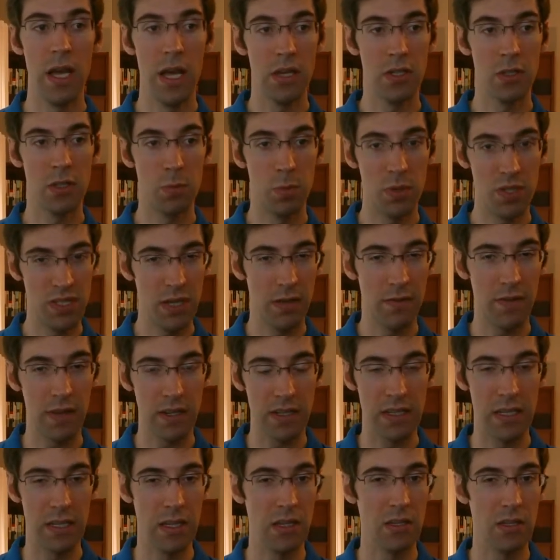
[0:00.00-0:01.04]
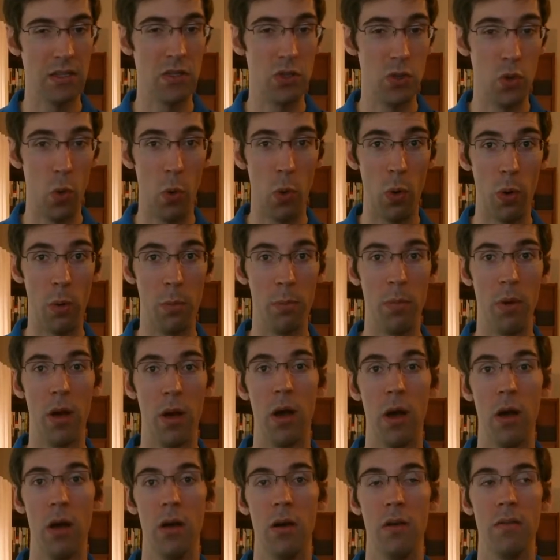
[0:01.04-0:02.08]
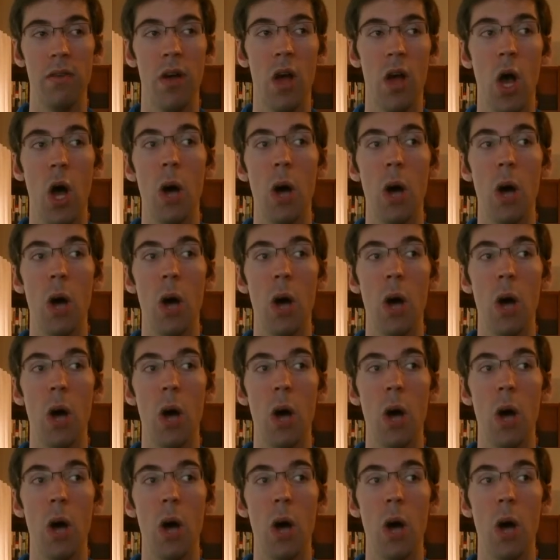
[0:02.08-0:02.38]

specific to this norm of